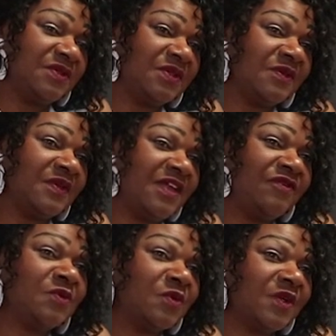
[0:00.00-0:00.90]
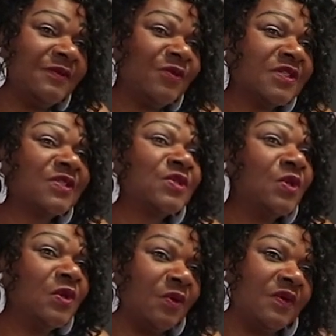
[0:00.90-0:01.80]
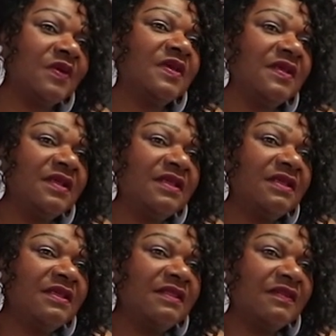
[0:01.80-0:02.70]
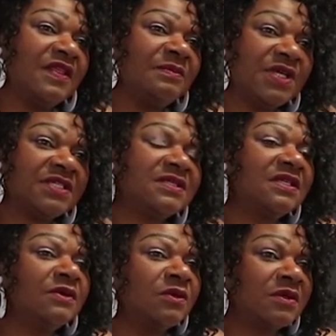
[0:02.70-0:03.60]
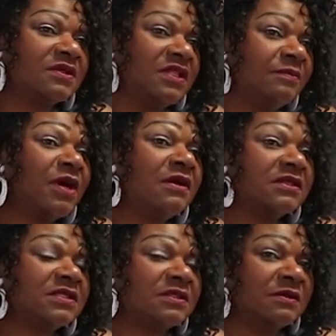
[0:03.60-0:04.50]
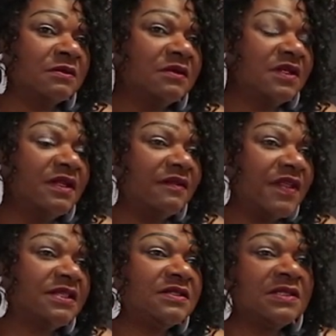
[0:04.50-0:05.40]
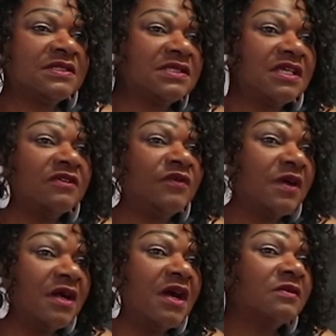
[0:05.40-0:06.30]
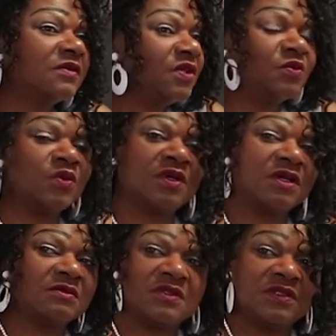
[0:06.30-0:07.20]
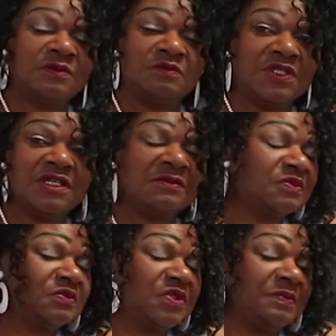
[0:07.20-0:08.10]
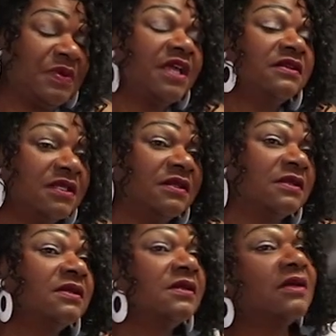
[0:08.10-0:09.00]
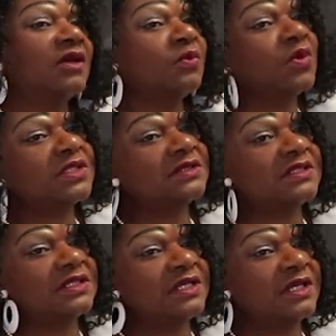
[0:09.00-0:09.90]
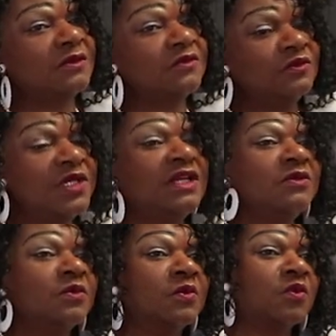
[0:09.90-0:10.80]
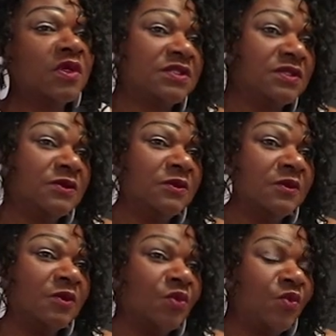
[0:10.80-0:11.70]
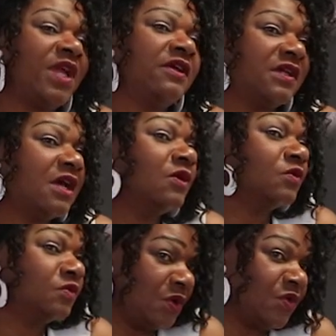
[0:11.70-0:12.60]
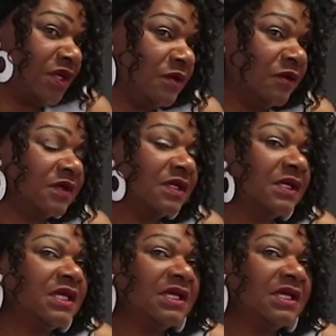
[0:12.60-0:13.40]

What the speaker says: everyone wants to look their best and look their part. So that in itself, a gown can be up depending on what is it they really want to wear and how they want to look.